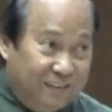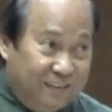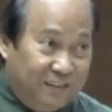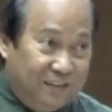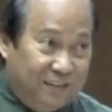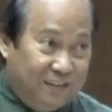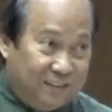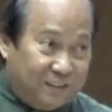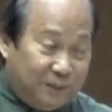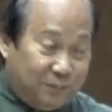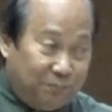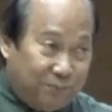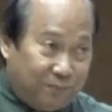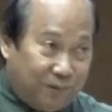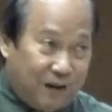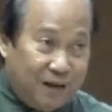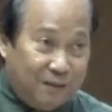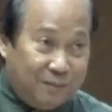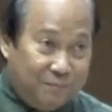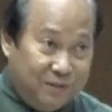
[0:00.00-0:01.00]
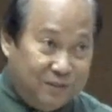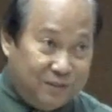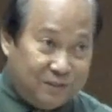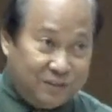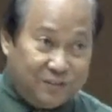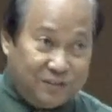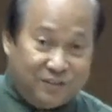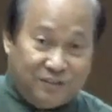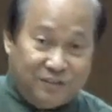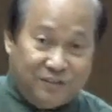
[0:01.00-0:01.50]
It's a
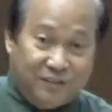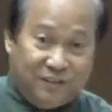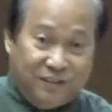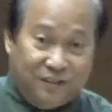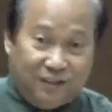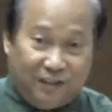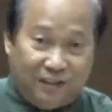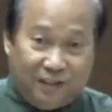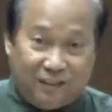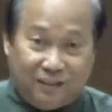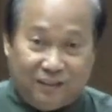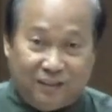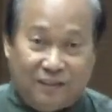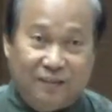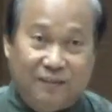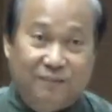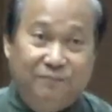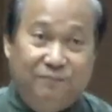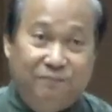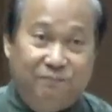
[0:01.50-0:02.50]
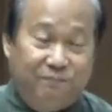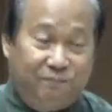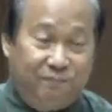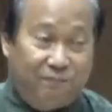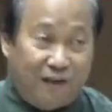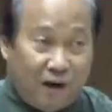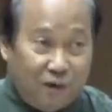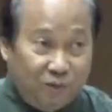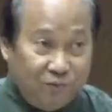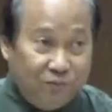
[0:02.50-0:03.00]
promise that
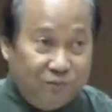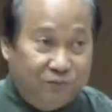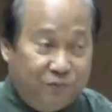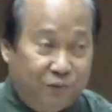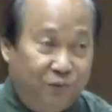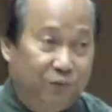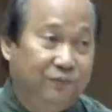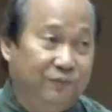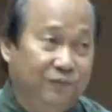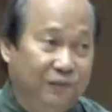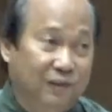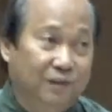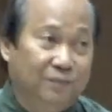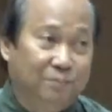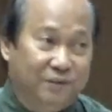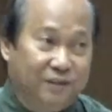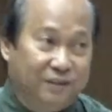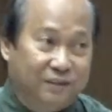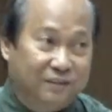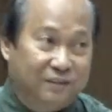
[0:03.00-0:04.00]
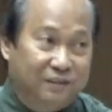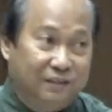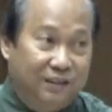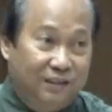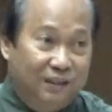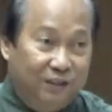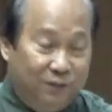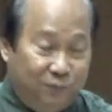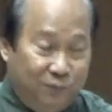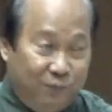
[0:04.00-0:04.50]
found fulfillment
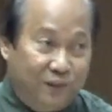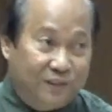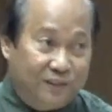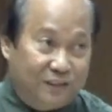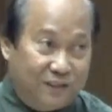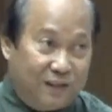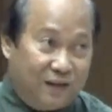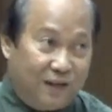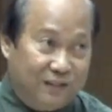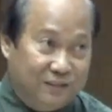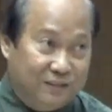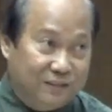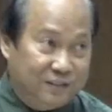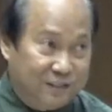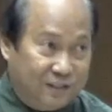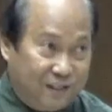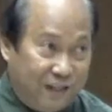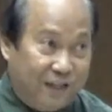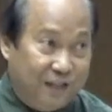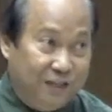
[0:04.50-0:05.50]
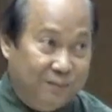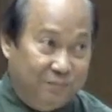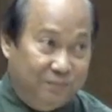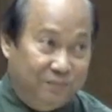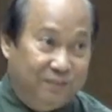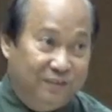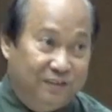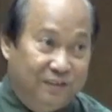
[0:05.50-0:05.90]
when Christ came.